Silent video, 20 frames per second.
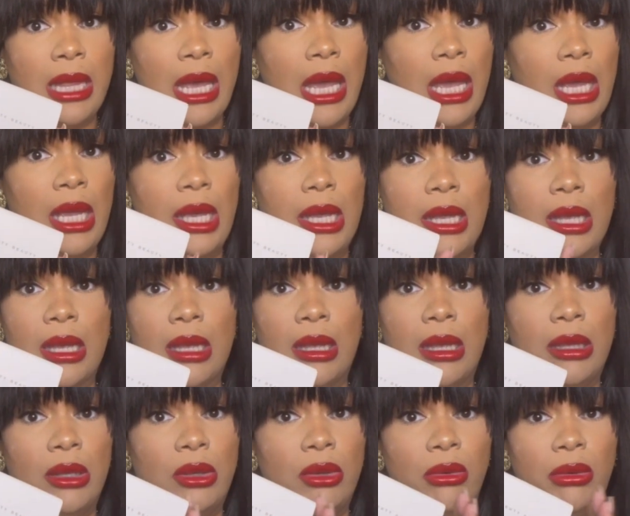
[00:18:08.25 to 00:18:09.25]
like
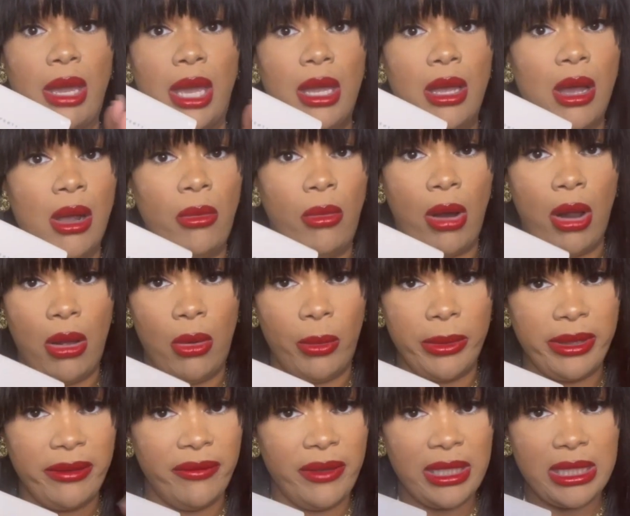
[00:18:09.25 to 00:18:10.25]
you can't go wrong
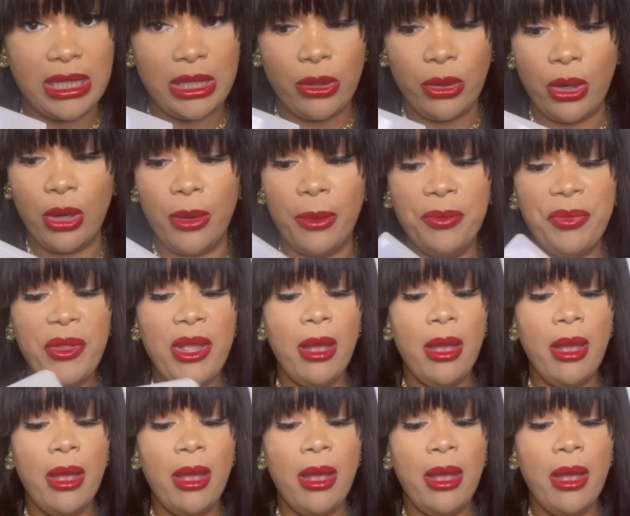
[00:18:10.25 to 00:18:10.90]
with the Fenty girl.